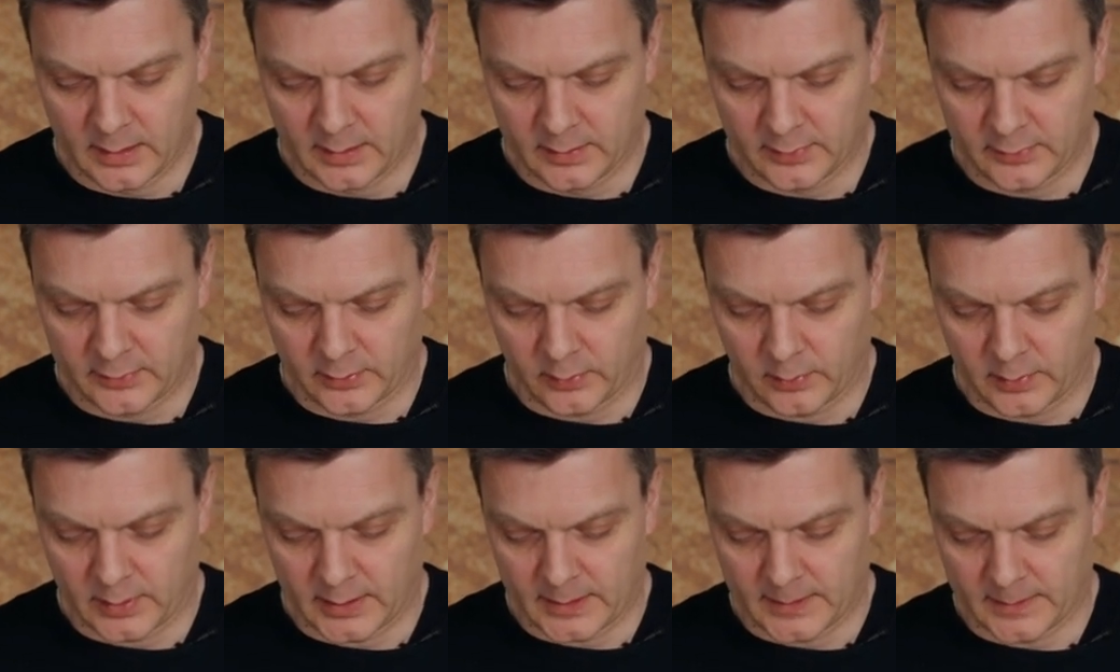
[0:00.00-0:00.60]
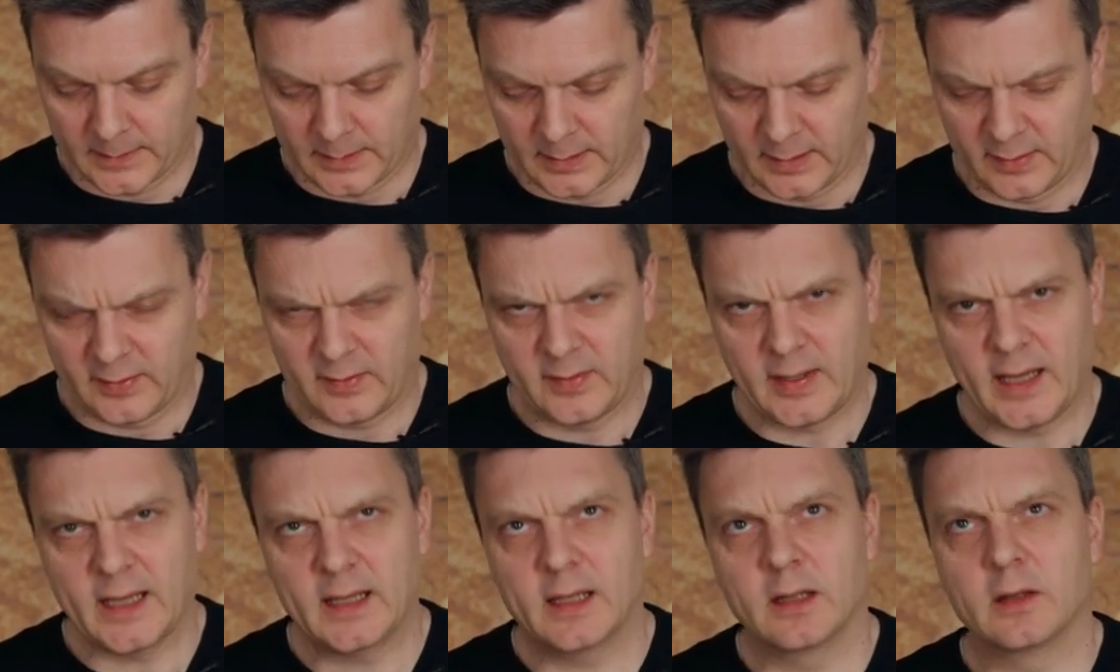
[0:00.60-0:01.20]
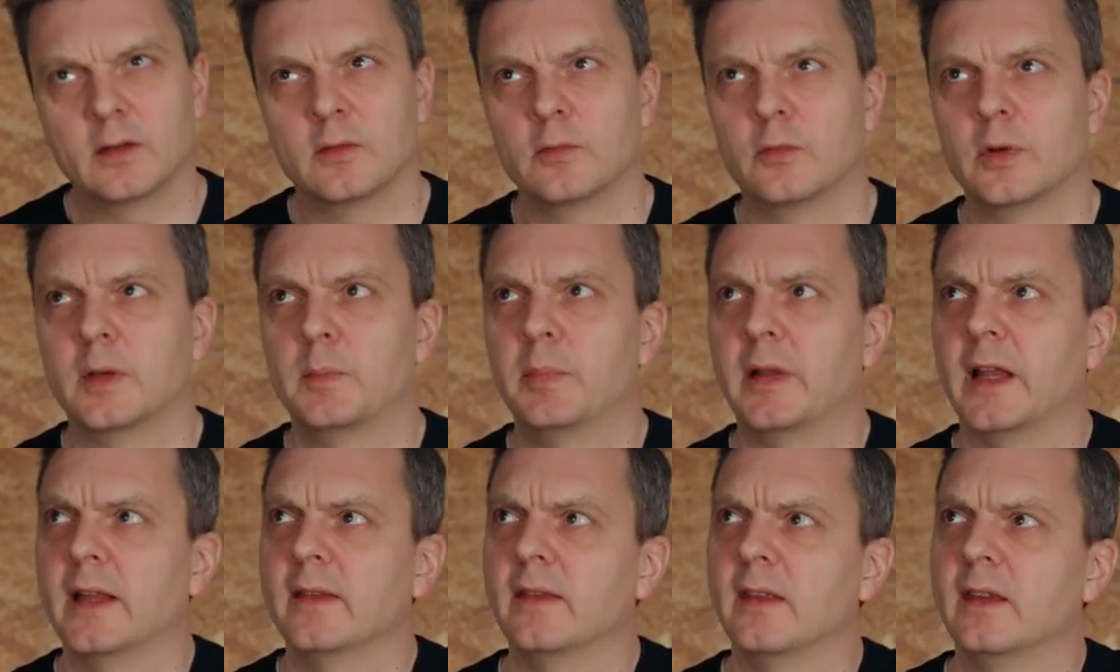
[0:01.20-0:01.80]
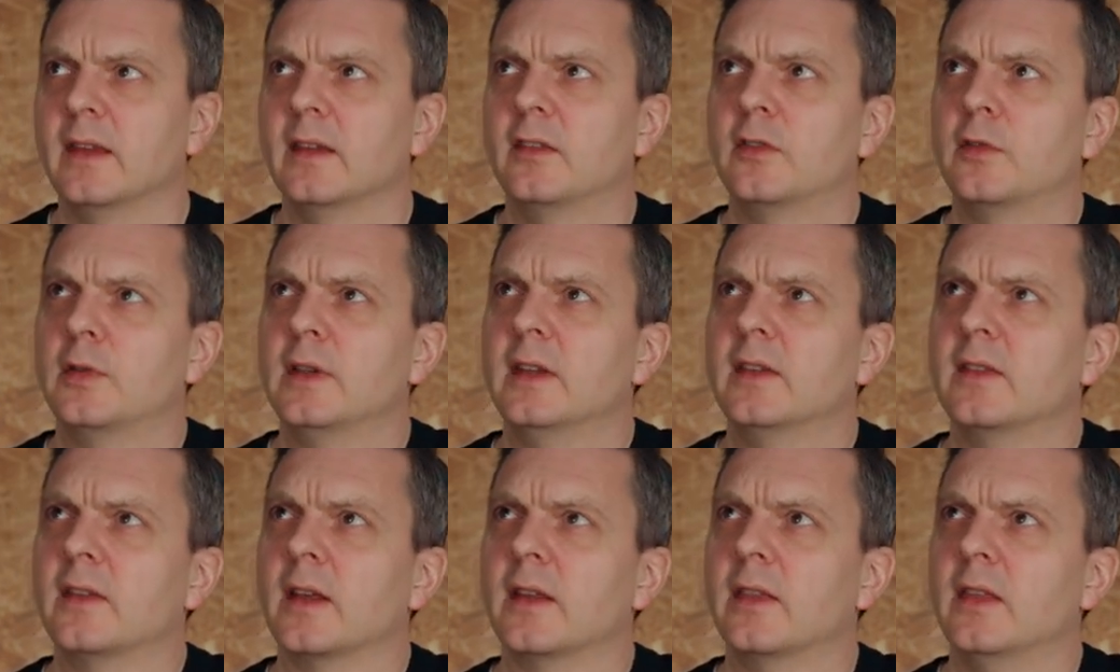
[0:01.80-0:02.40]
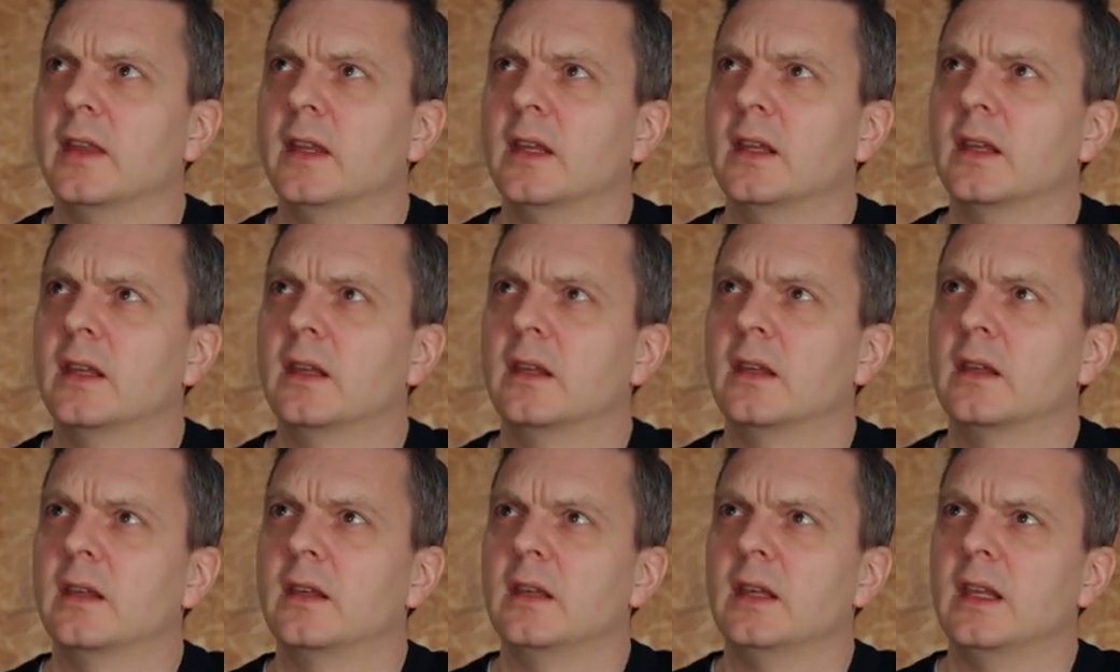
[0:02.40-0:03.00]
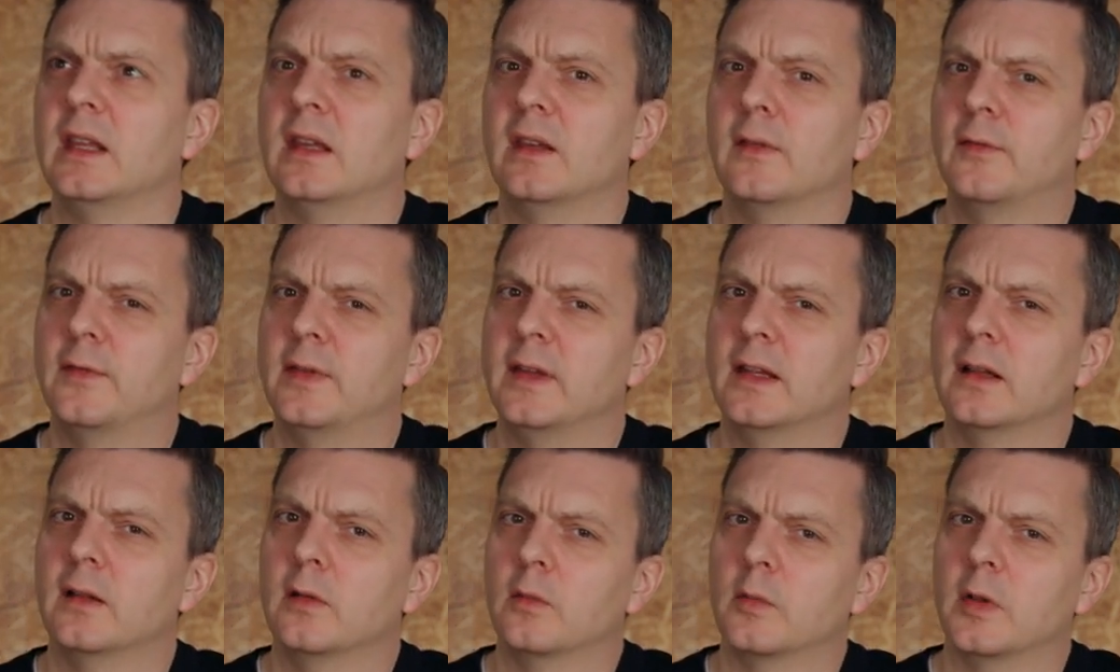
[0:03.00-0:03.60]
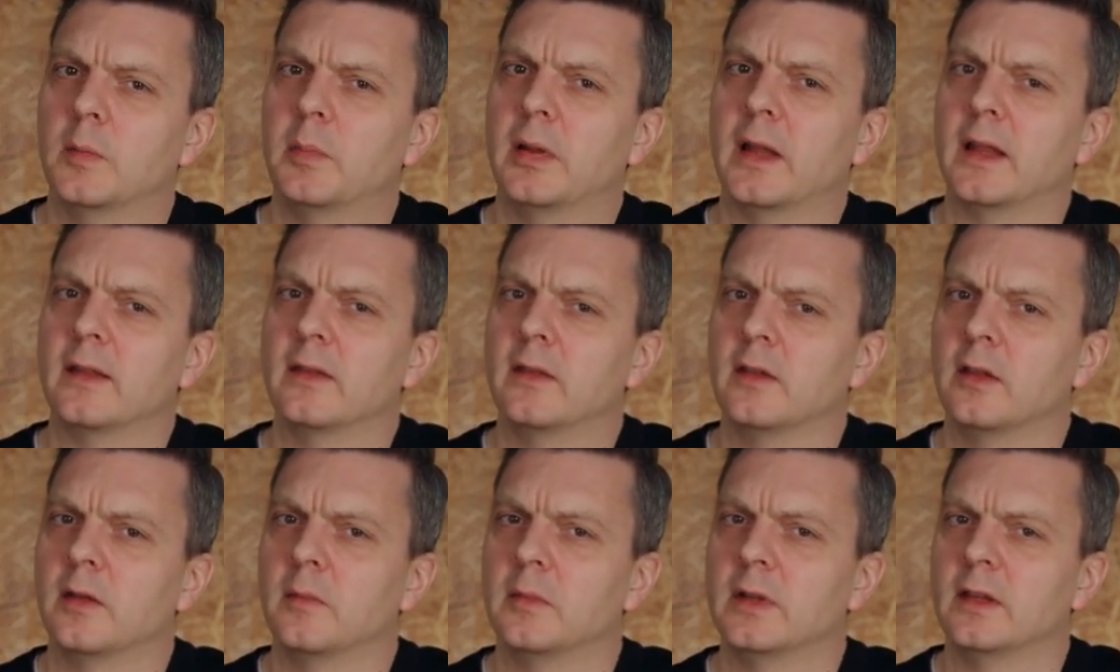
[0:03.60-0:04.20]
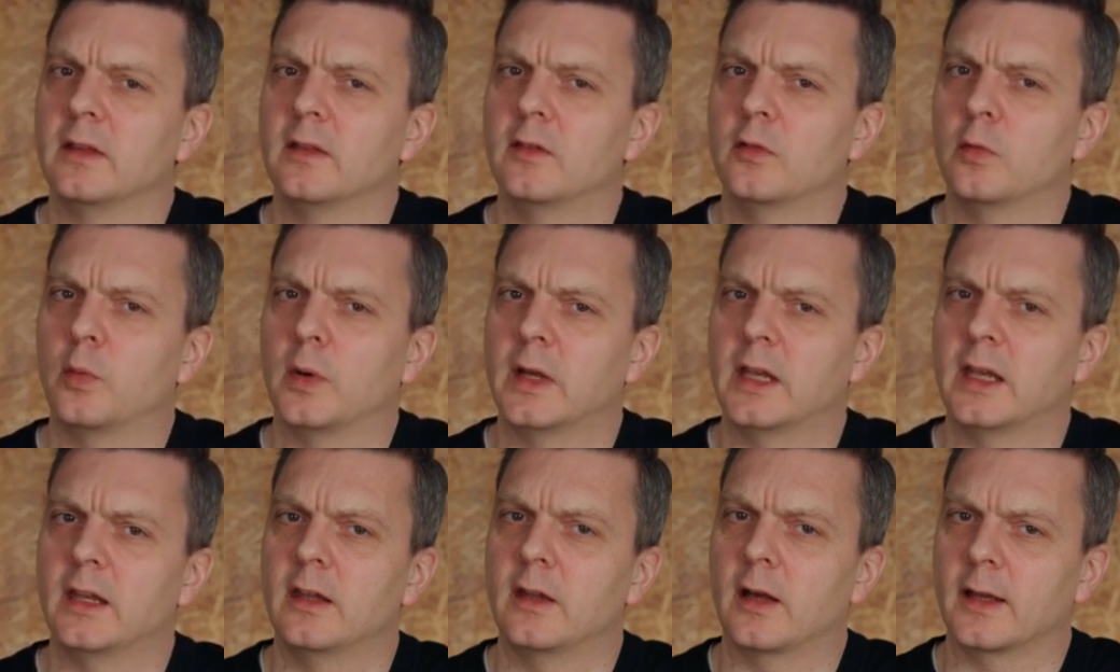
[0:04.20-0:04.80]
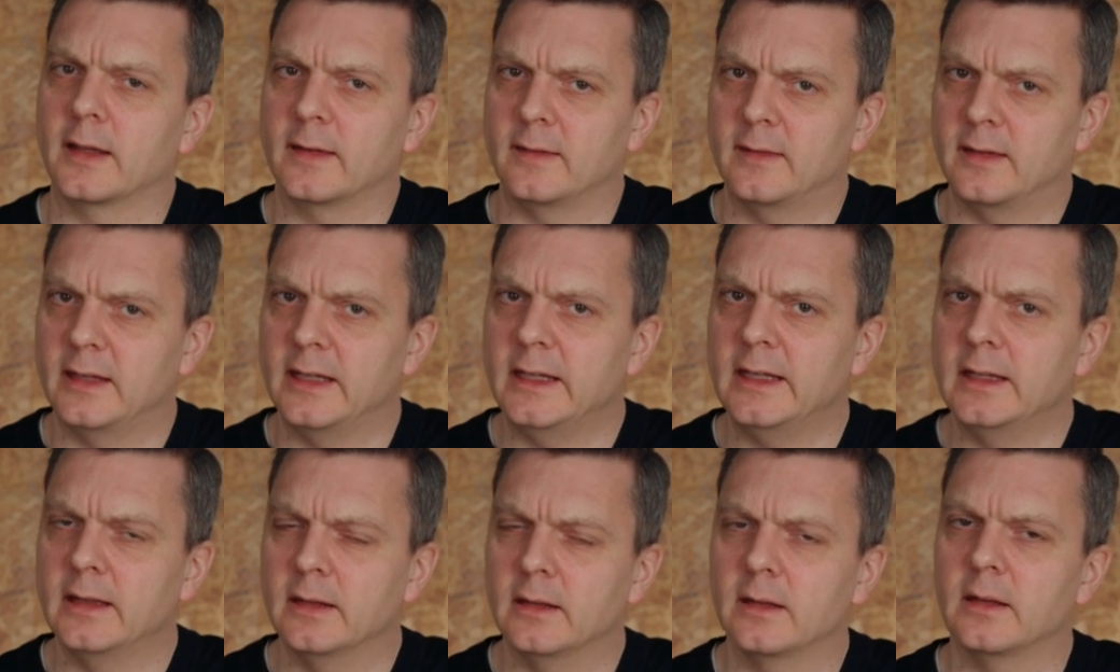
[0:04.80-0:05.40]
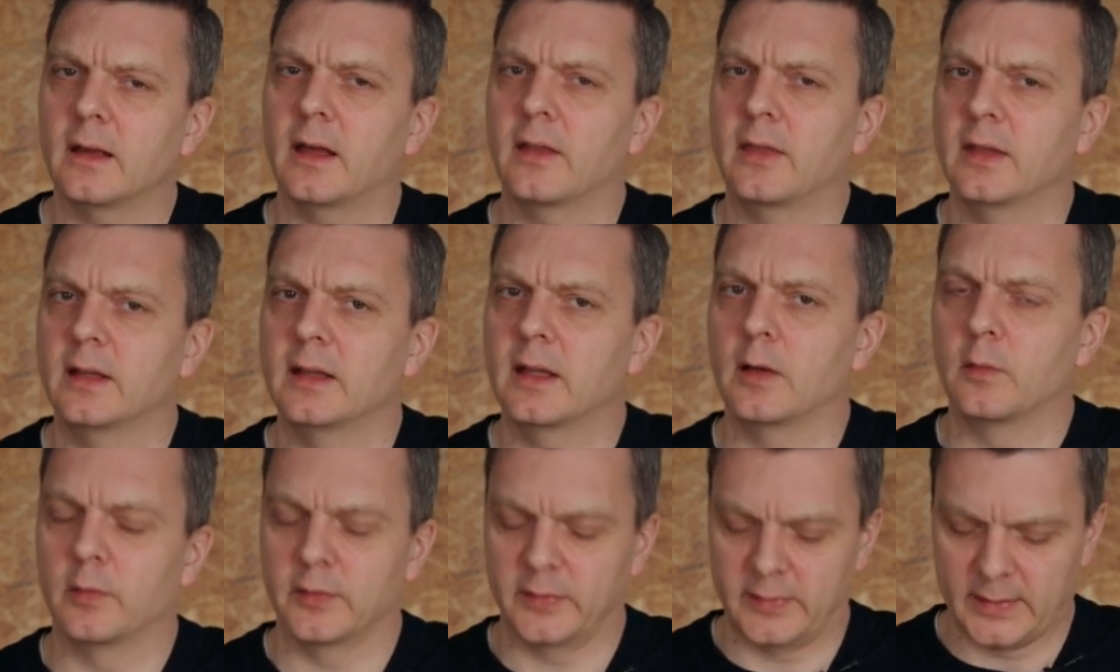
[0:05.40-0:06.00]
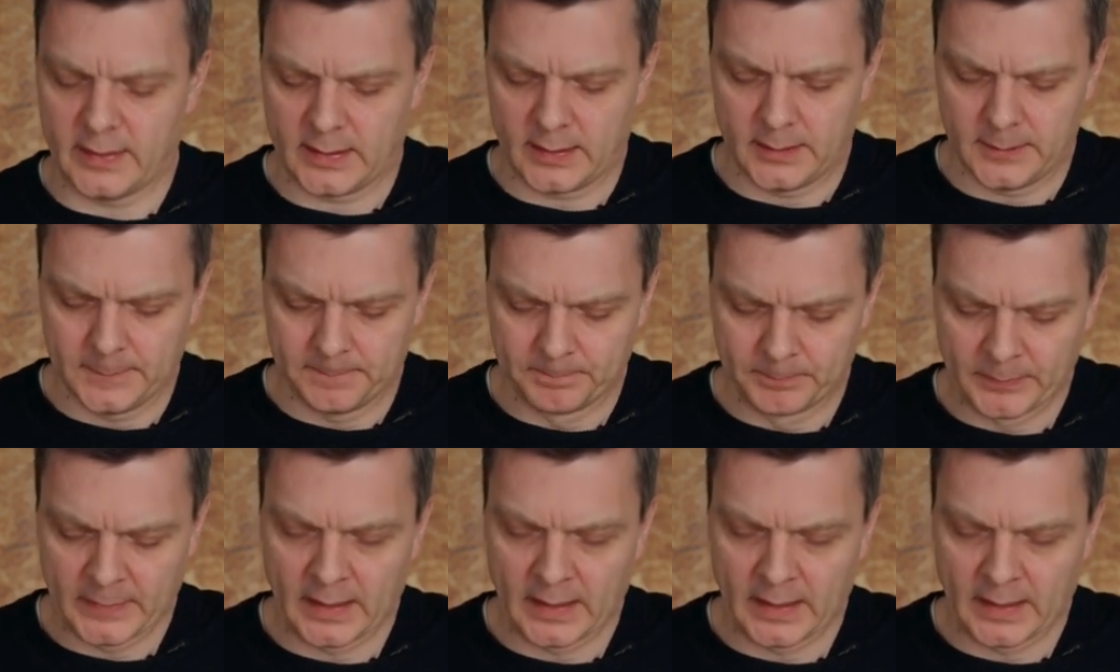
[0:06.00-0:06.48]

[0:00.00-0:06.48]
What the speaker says: So we planted these trees, I think, in the field. We planted them in 2019, I think that was the year.